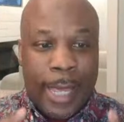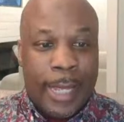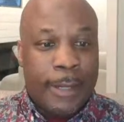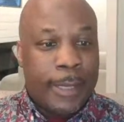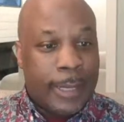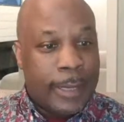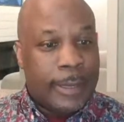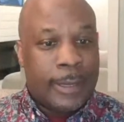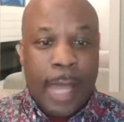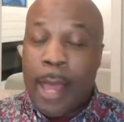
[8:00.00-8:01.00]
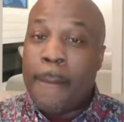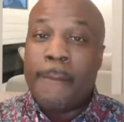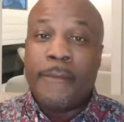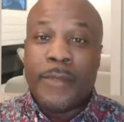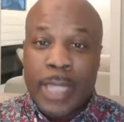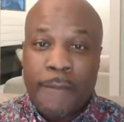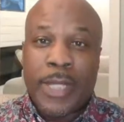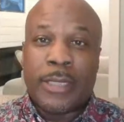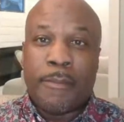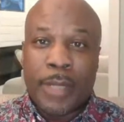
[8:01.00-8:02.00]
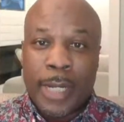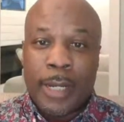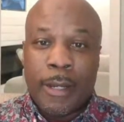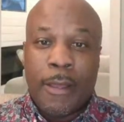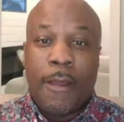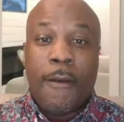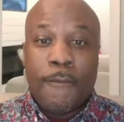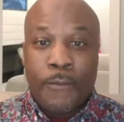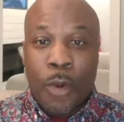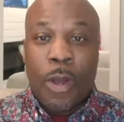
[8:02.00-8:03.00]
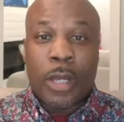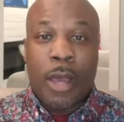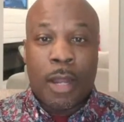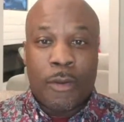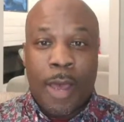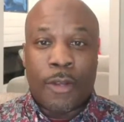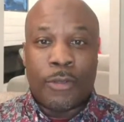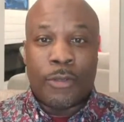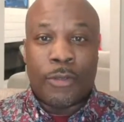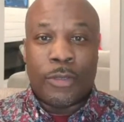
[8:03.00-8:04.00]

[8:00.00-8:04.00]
will be a top defensive player